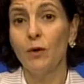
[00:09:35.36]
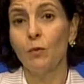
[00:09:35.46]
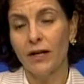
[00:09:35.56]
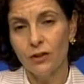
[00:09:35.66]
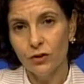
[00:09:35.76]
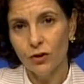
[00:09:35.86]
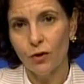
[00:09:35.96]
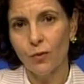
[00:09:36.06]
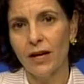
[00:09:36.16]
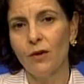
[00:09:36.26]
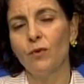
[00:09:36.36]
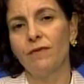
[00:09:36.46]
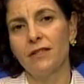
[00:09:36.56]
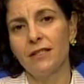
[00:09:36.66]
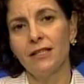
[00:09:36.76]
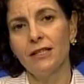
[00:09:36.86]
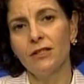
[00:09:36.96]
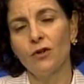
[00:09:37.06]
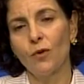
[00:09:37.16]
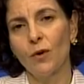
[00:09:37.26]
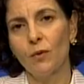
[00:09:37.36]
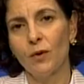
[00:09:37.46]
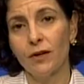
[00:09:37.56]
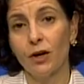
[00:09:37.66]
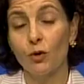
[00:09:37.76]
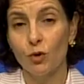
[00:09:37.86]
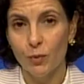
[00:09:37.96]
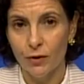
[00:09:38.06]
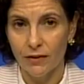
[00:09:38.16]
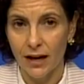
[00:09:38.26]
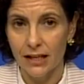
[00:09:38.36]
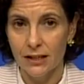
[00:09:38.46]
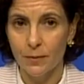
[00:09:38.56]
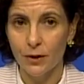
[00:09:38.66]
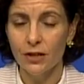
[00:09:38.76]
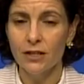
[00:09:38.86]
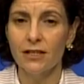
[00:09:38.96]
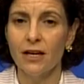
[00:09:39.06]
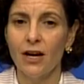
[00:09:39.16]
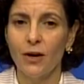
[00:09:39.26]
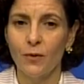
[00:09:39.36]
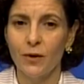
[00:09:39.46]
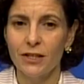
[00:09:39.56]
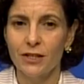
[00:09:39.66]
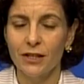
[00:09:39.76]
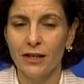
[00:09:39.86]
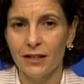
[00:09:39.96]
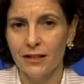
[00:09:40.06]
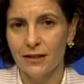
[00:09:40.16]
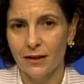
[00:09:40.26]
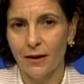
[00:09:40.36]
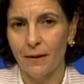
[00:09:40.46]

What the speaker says: went to Norway, we visited Norway with our group of experts, which is